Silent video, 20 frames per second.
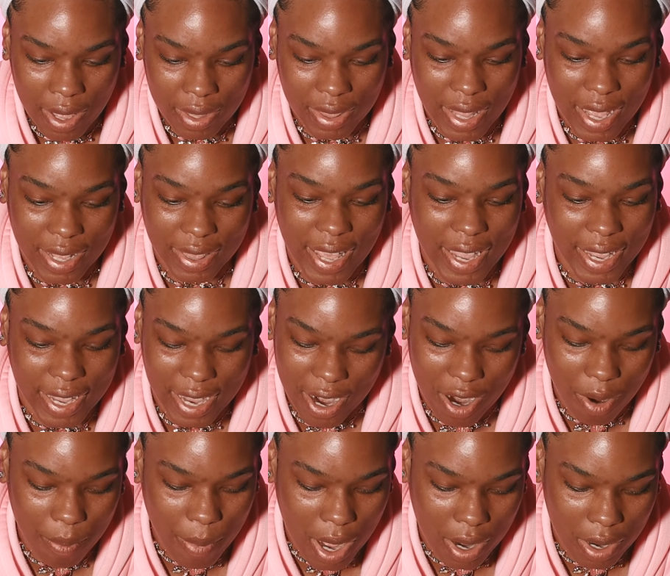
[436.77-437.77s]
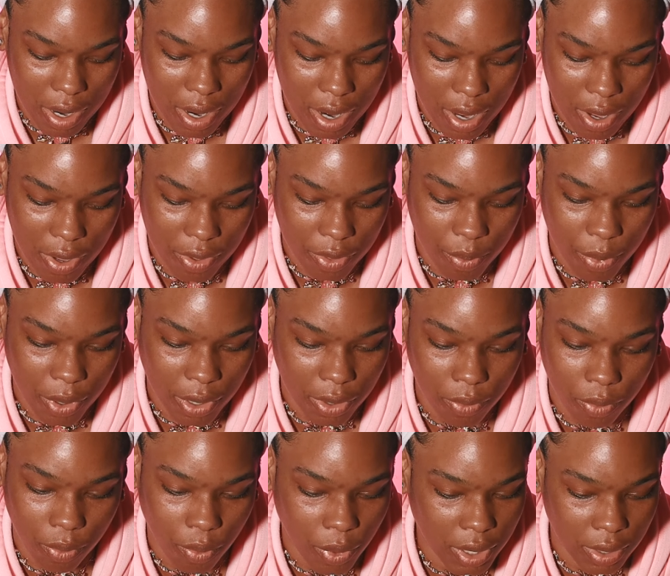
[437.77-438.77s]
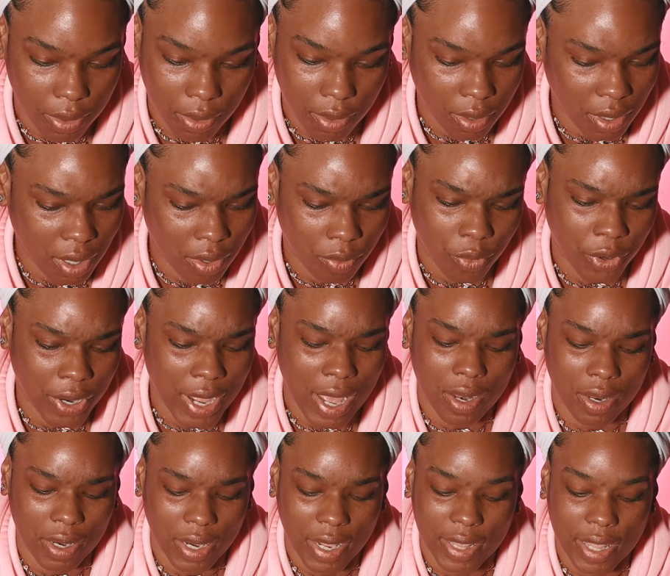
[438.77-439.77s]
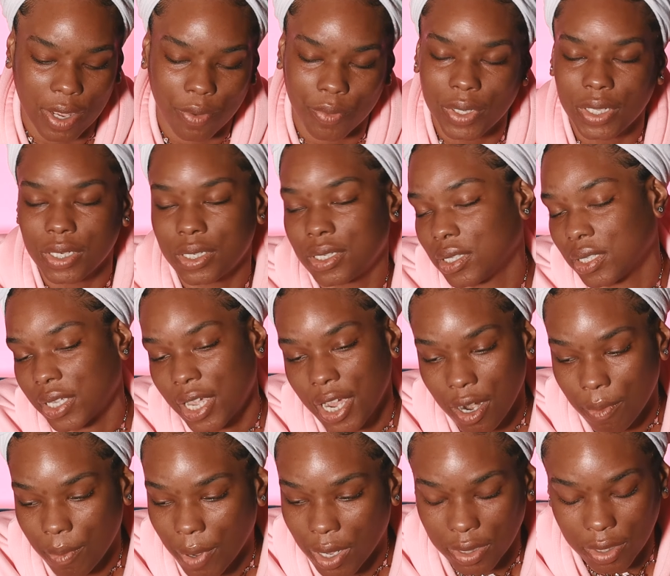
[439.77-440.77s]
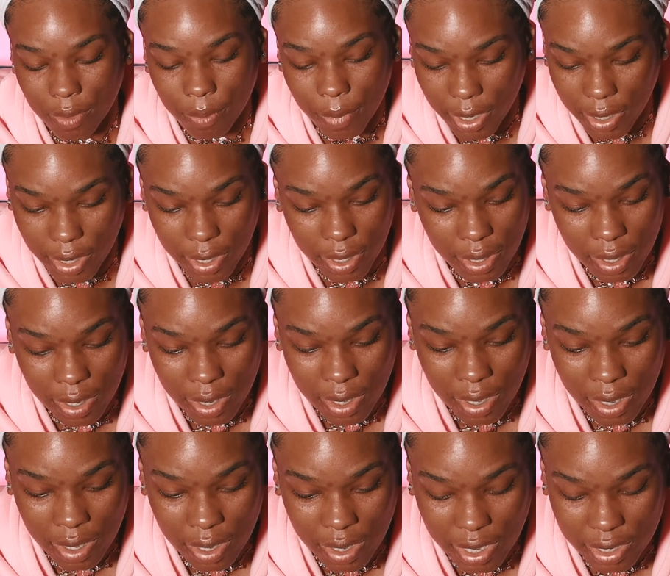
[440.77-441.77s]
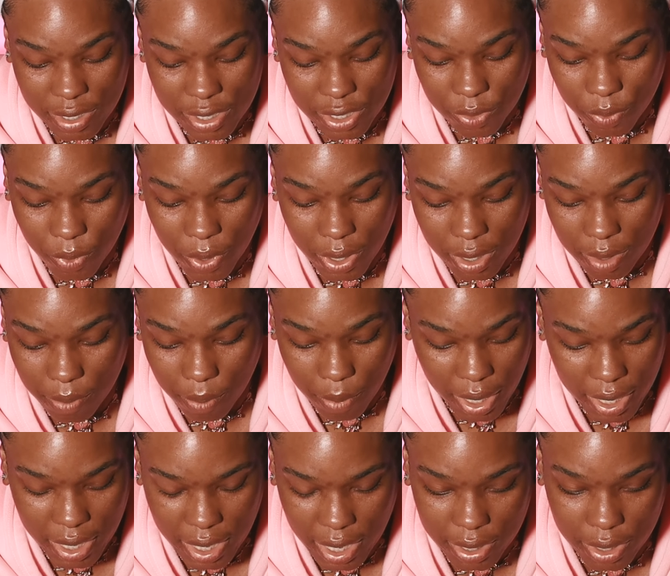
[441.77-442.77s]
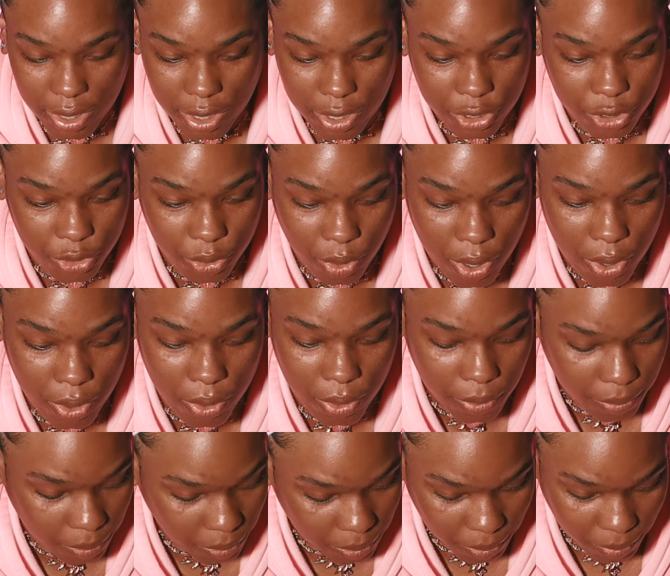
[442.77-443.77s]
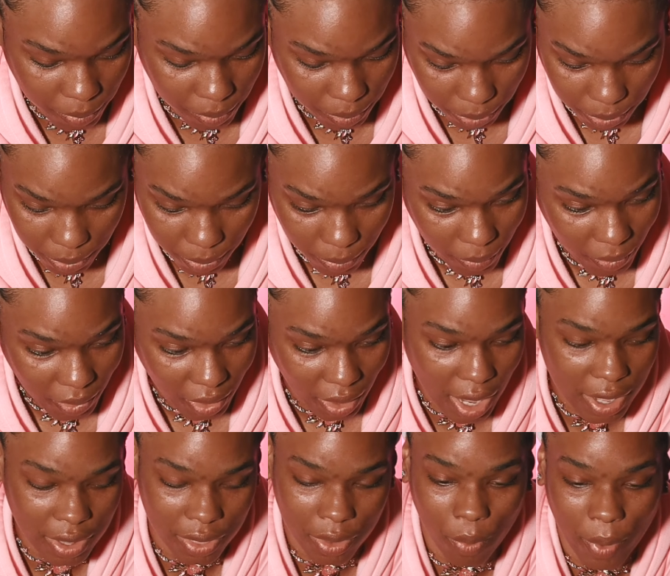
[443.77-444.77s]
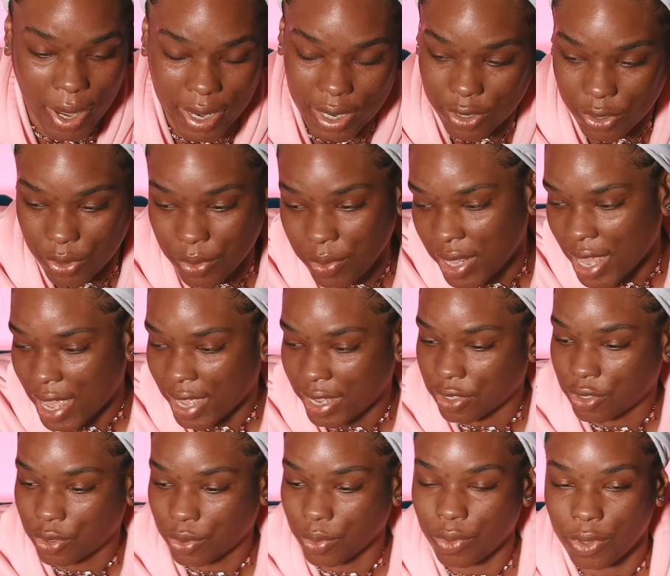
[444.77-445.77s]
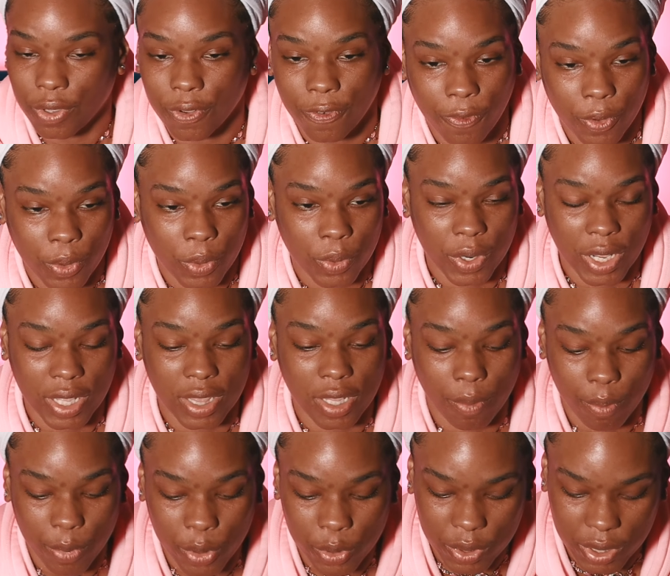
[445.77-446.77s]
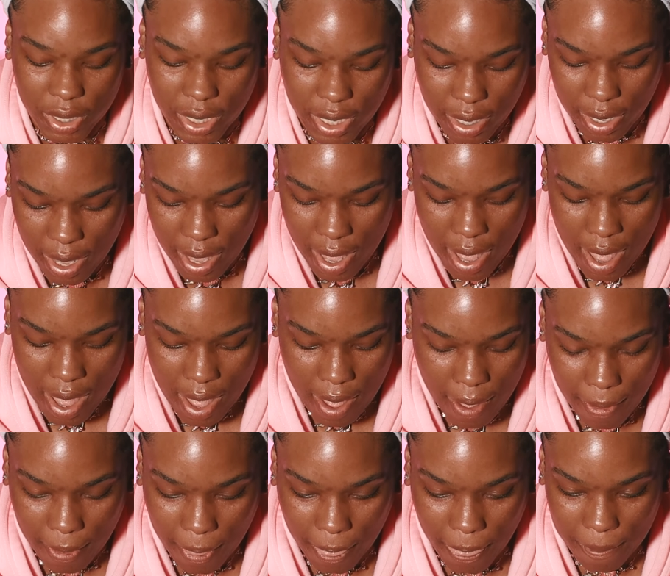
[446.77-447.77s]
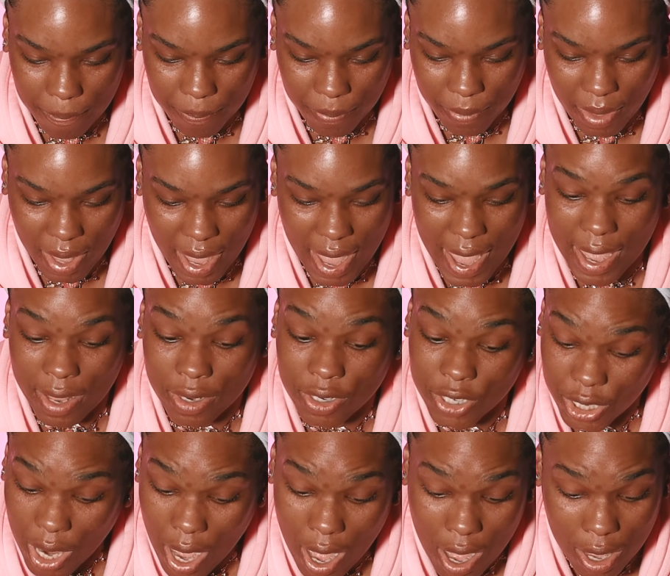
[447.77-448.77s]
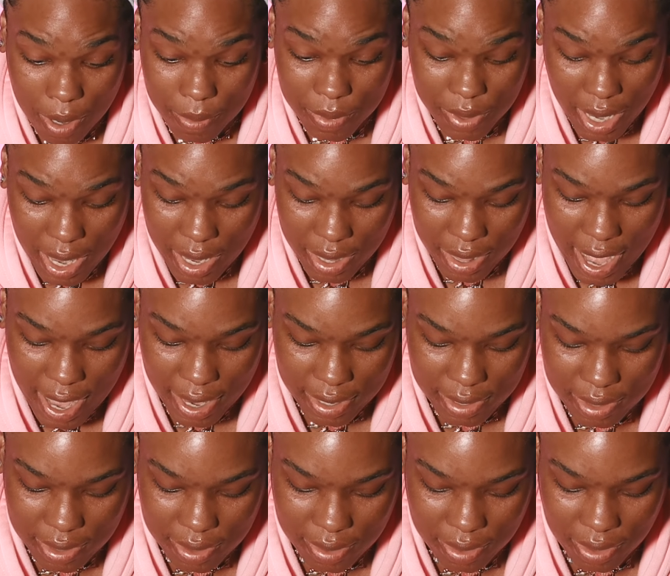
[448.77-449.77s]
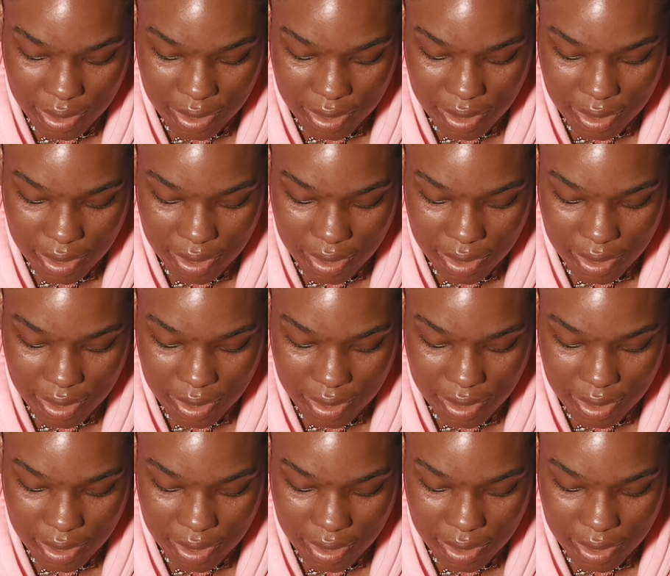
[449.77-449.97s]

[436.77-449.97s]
that they care about our health, but real in reality they really just care about the money. They just want the money and the control, and the way to do that is through the food and the music and jobs, and that's